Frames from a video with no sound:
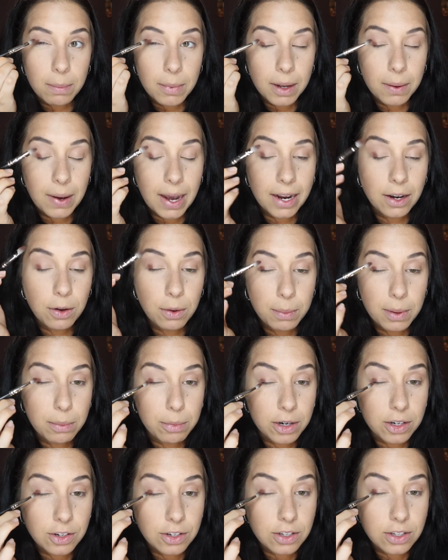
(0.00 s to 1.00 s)
I know my
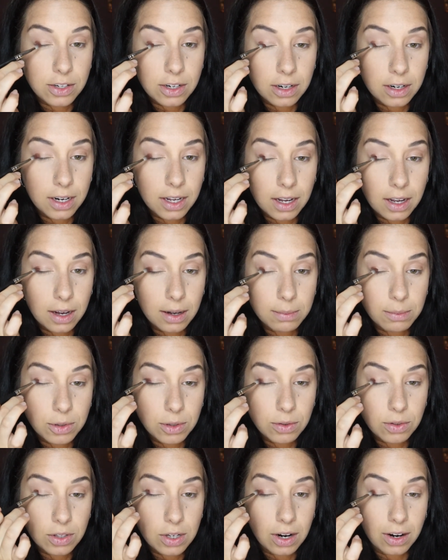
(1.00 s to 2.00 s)
brush is dirty. I'm
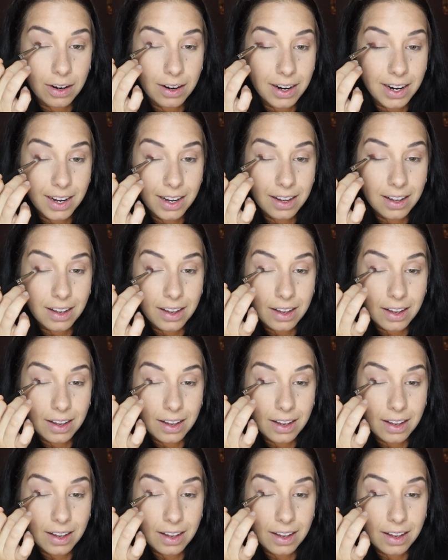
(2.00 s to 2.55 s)
so sorry.